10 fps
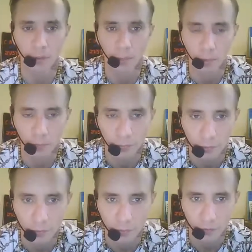
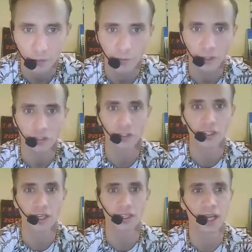Montfort of University
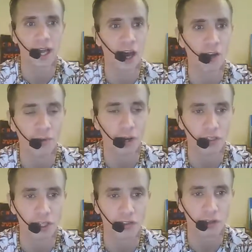says that
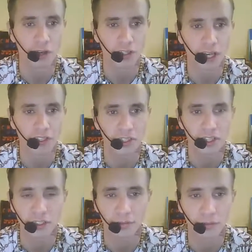over-centralisation
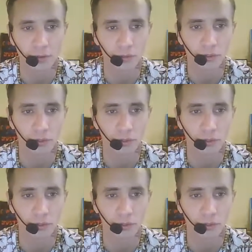is the root